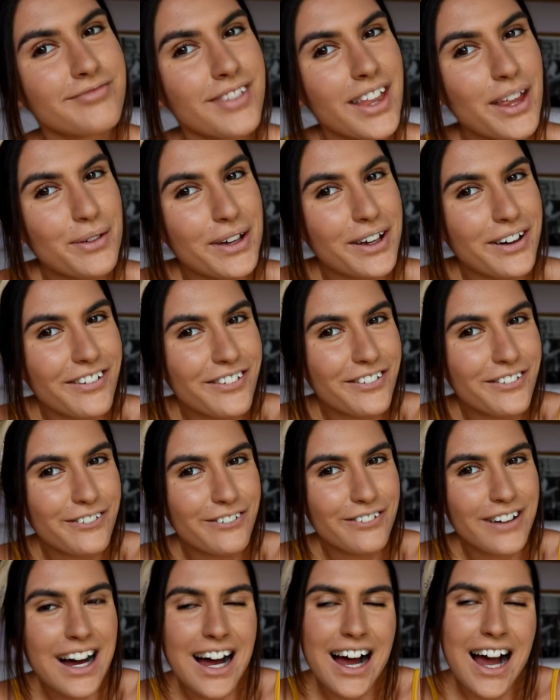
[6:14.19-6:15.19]
There we
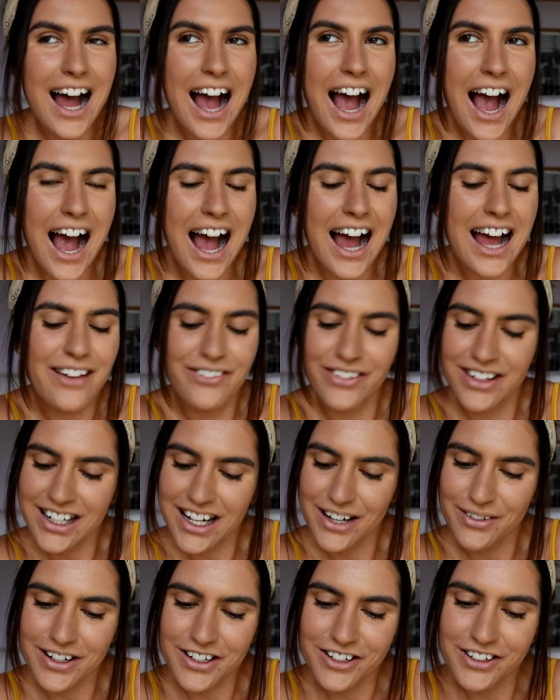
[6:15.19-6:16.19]
go. Every
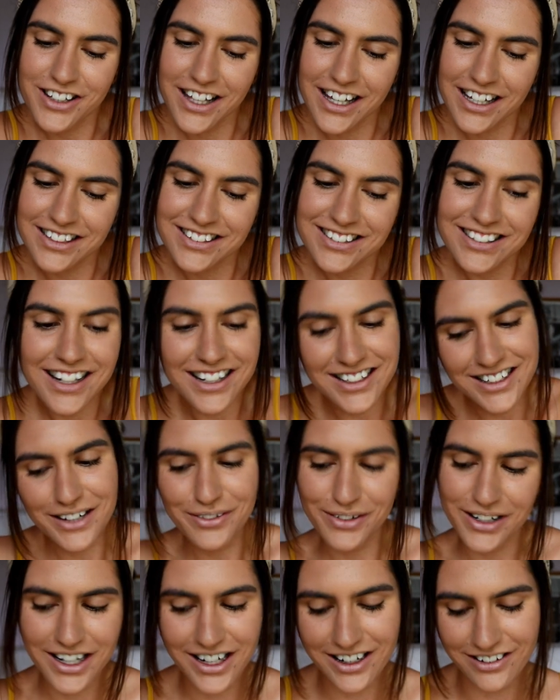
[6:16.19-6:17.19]
time I do that.
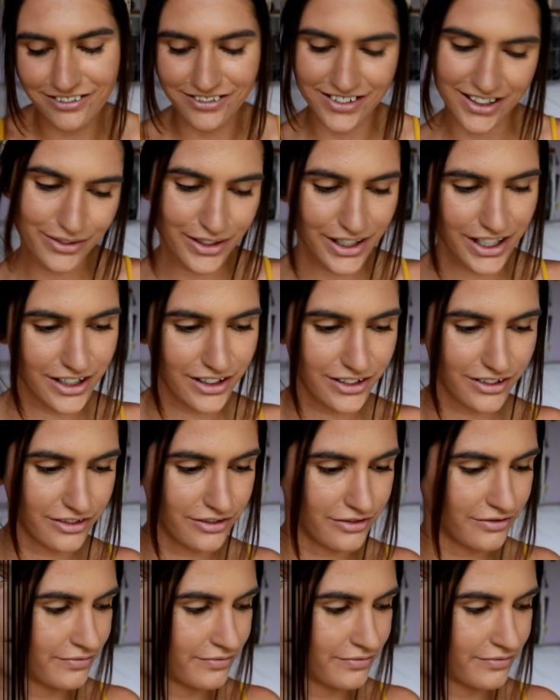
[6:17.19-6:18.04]
There we go, there we go.